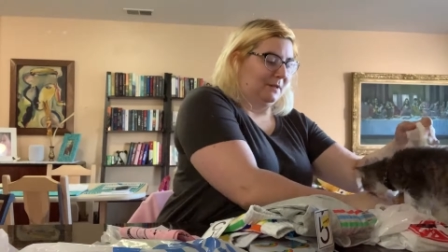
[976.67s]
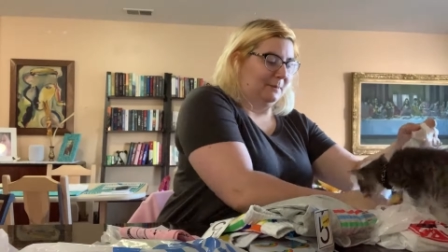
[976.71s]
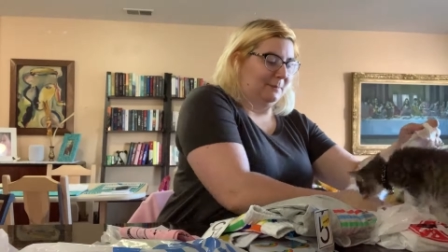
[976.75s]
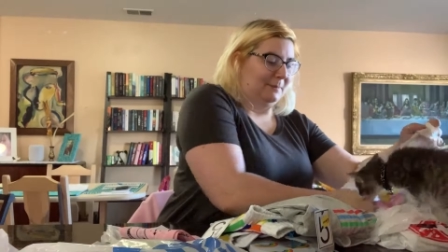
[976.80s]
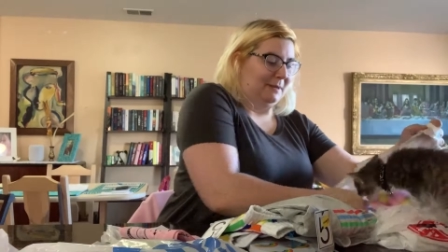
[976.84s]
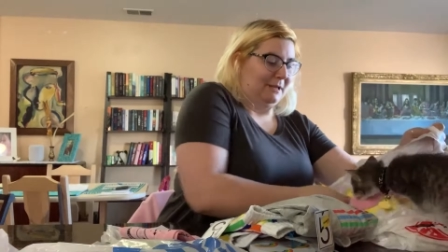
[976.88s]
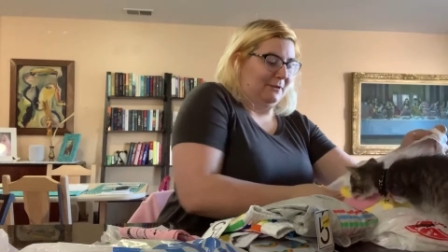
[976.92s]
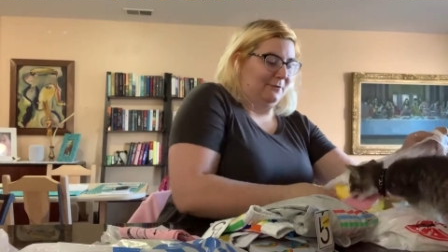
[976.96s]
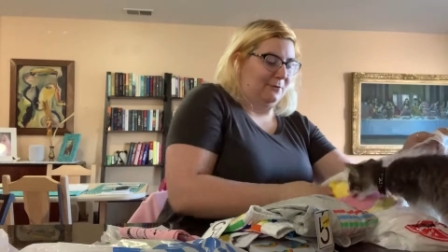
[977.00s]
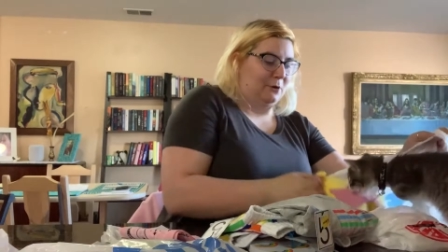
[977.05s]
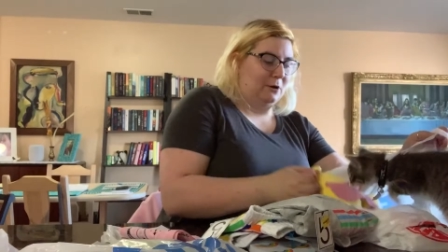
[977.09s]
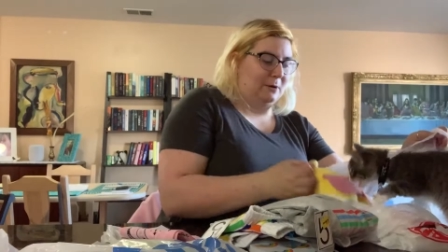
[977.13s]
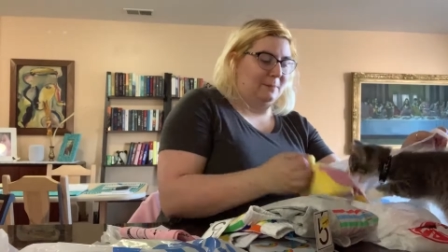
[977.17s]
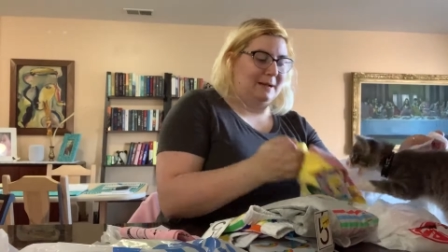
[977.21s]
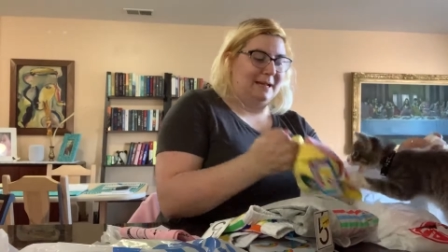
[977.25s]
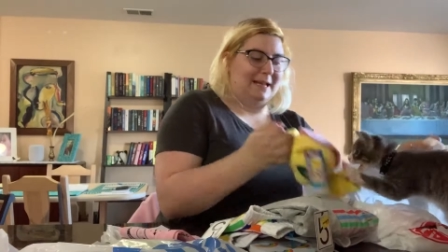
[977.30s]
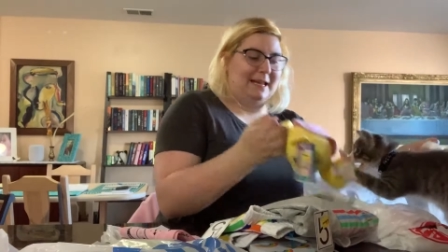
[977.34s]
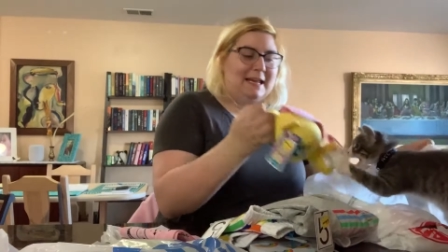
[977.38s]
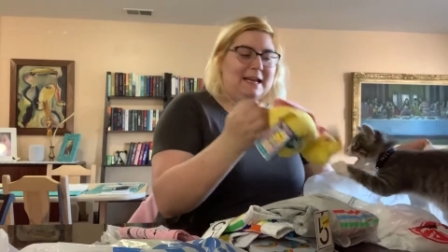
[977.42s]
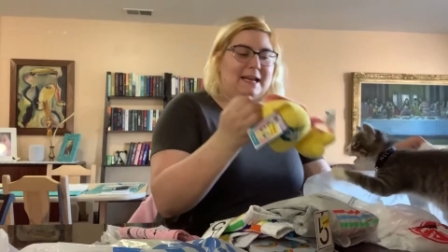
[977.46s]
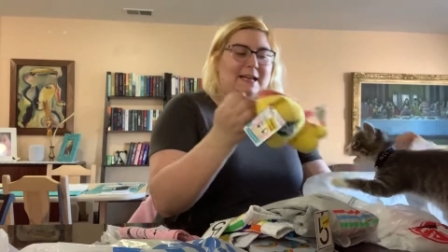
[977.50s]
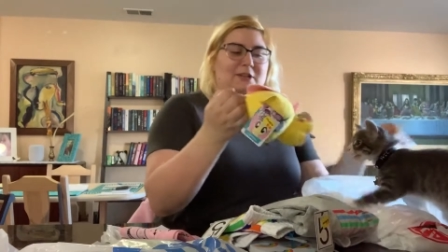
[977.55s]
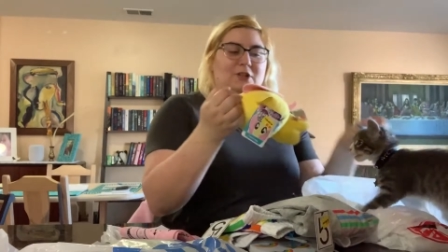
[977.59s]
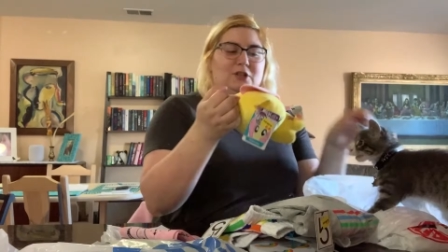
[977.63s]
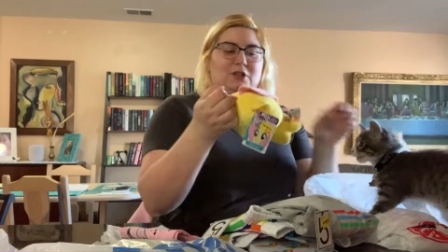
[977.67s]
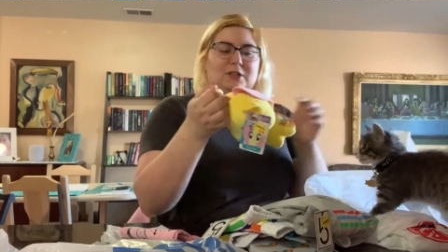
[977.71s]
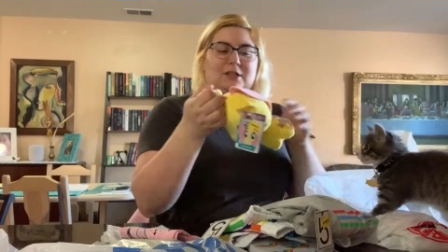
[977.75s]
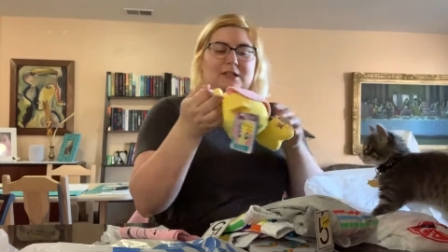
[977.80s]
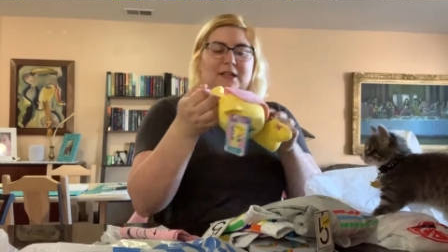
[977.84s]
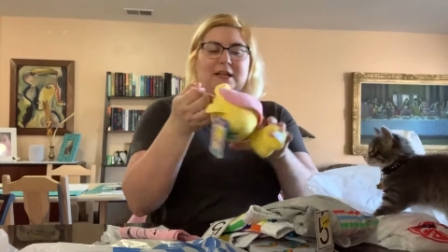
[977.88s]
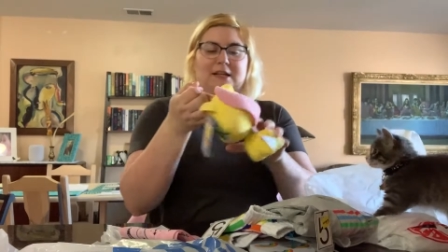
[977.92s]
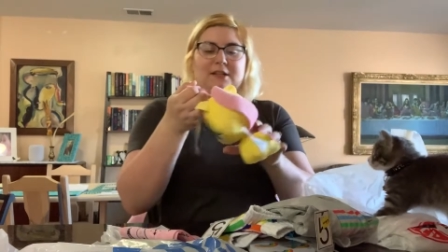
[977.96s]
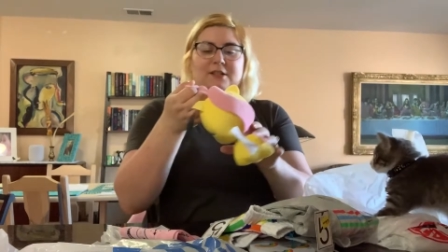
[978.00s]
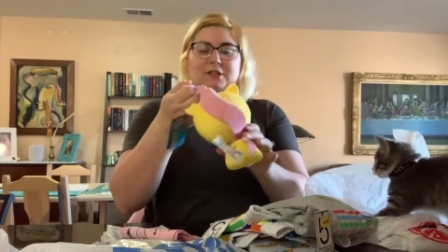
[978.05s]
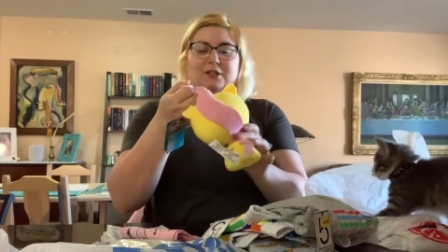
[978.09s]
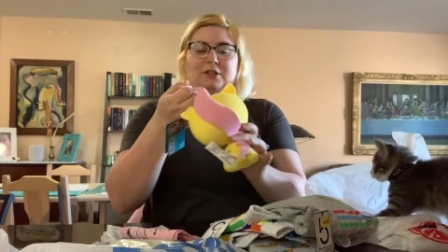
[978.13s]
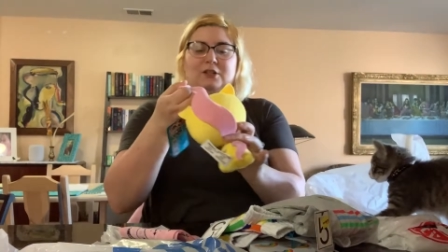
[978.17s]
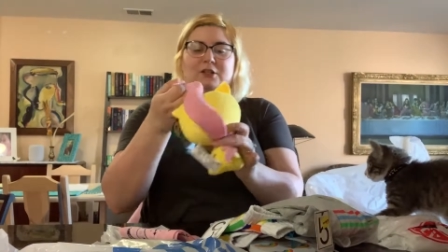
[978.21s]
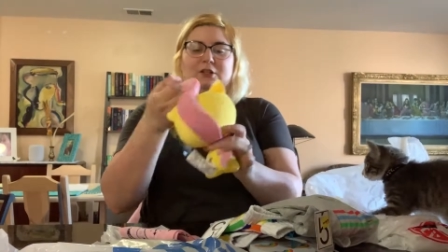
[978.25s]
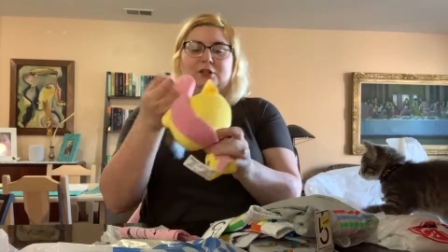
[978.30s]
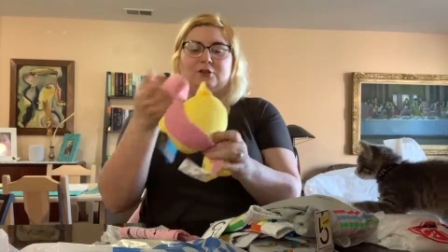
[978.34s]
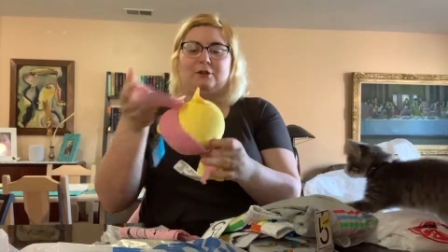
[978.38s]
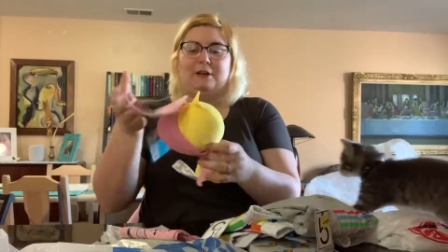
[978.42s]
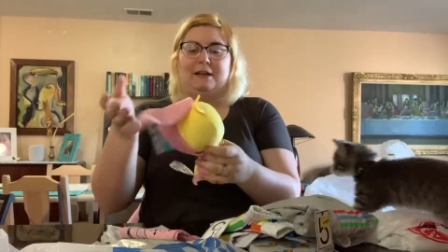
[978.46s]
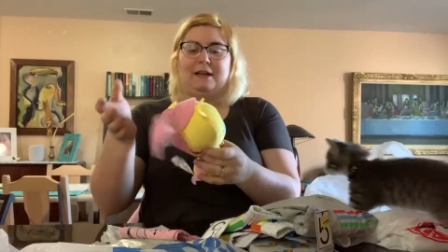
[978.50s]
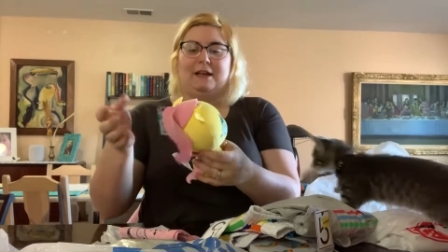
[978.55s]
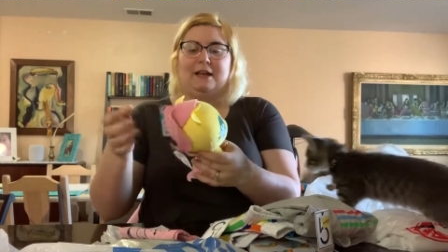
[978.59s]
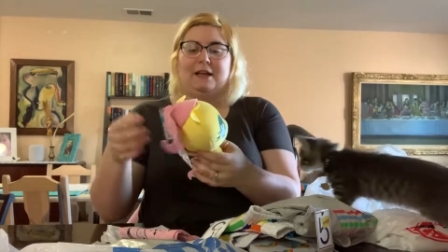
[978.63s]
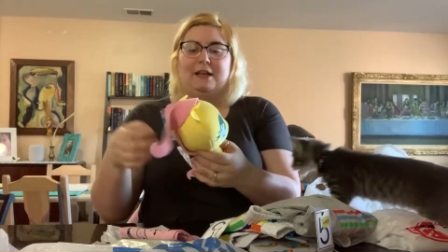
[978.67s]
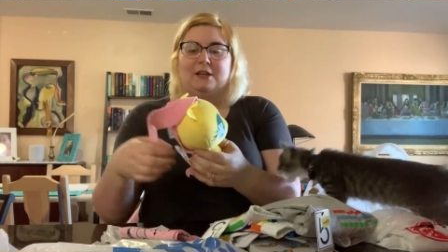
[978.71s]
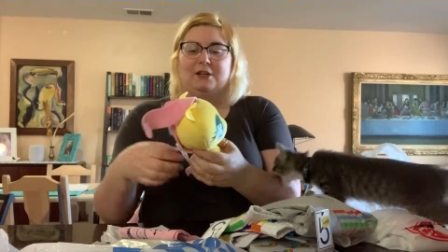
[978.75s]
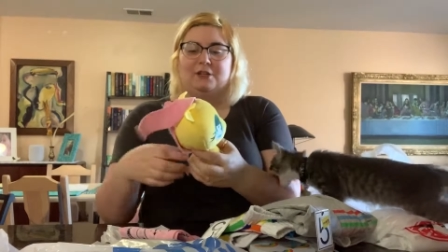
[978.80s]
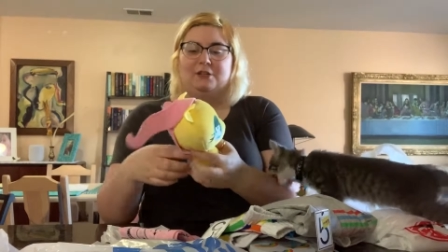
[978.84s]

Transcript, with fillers: before my cat just tries to destroy it.